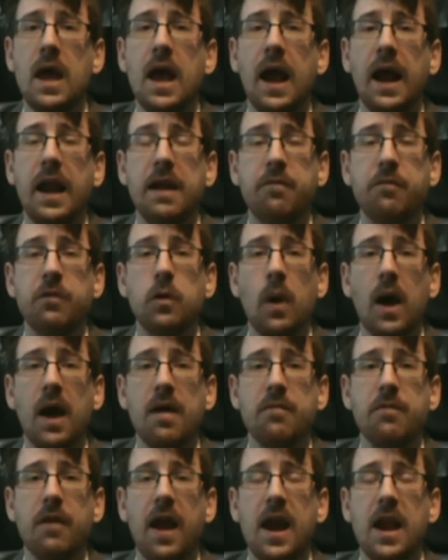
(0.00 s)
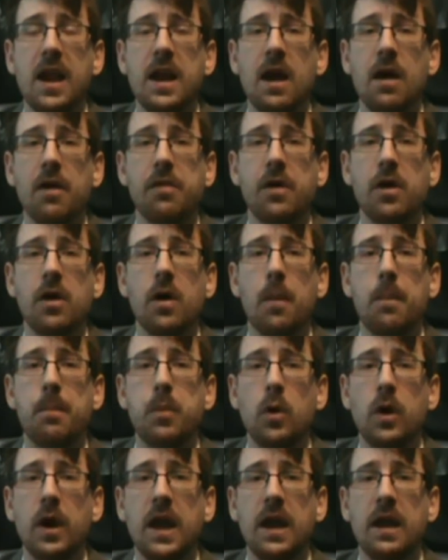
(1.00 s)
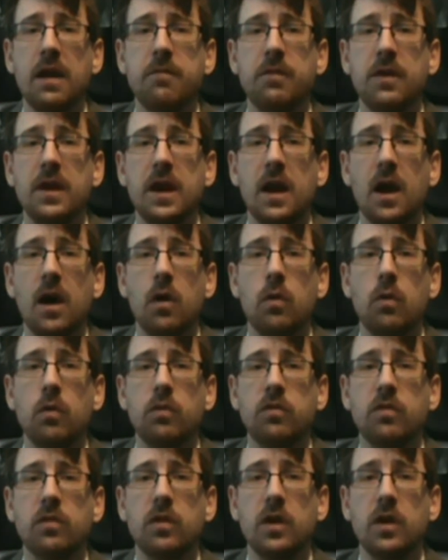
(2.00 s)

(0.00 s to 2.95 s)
And if you have any other booking videos